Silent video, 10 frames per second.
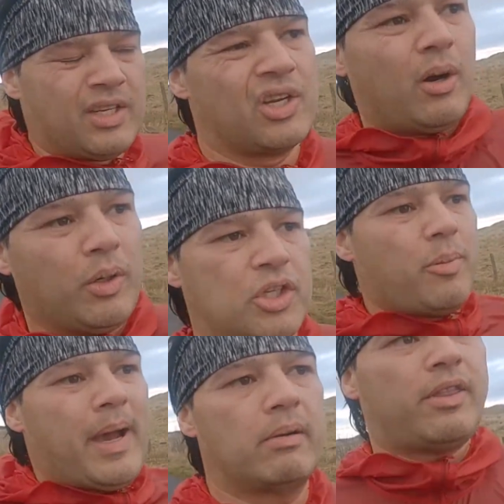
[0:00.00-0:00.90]
so we'll
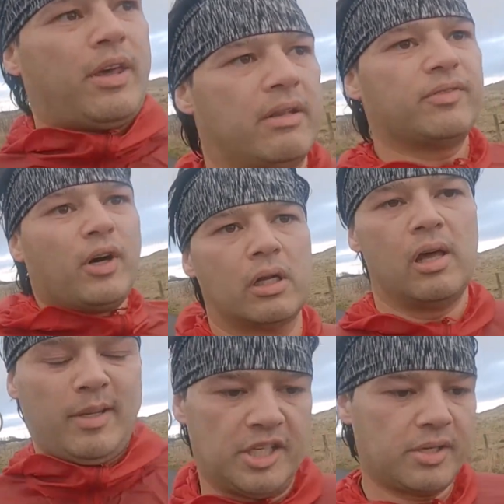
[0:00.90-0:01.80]
top out 34
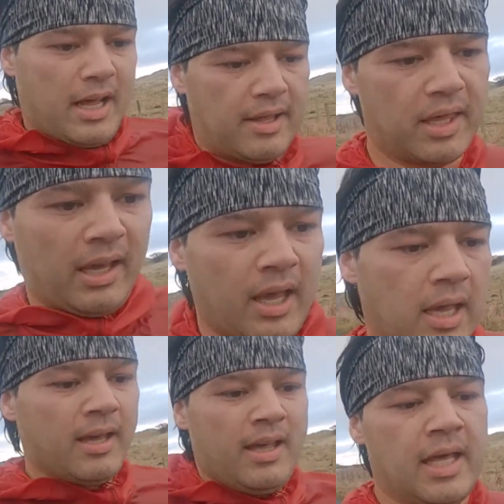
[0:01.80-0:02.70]
kilometers today, I
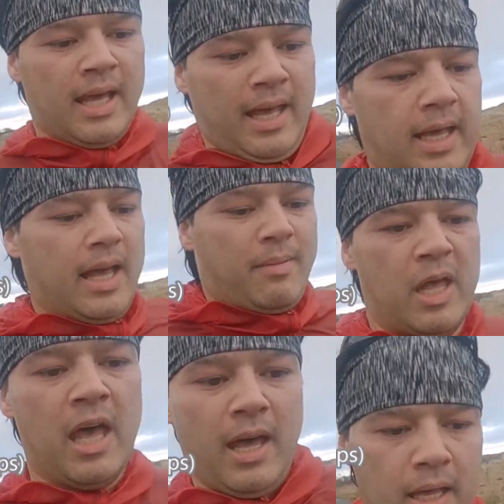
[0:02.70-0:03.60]
think.
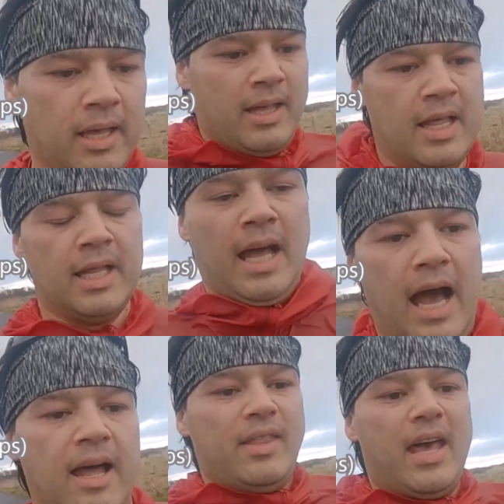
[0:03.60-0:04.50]
And
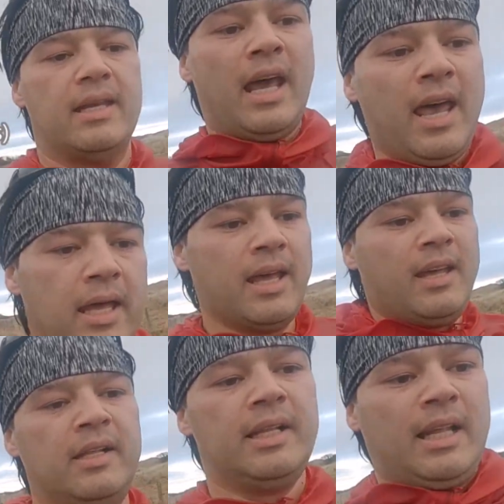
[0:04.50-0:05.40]
then
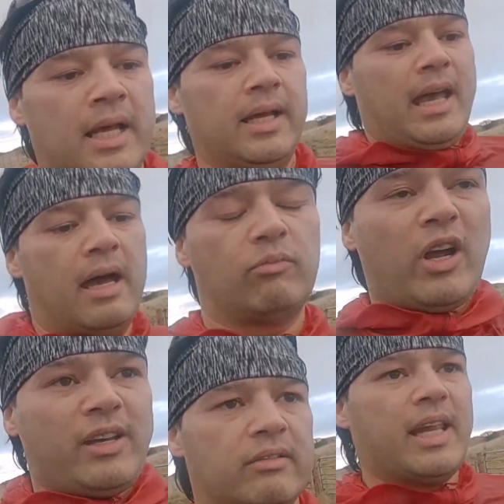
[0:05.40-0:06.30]
yeah, I'm
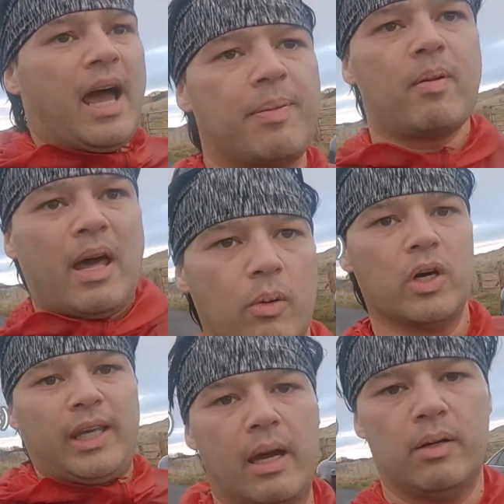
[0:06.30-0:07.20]
really happy with that
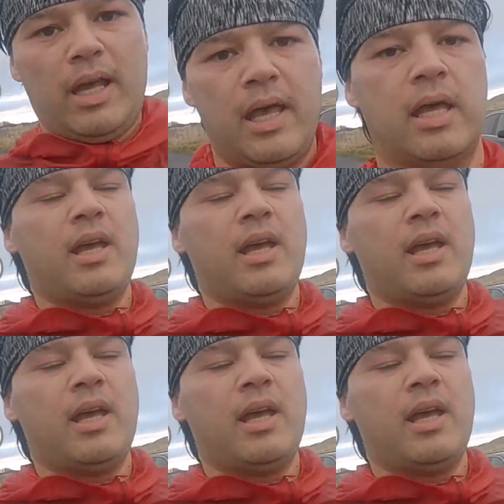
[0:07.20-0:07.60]
workout.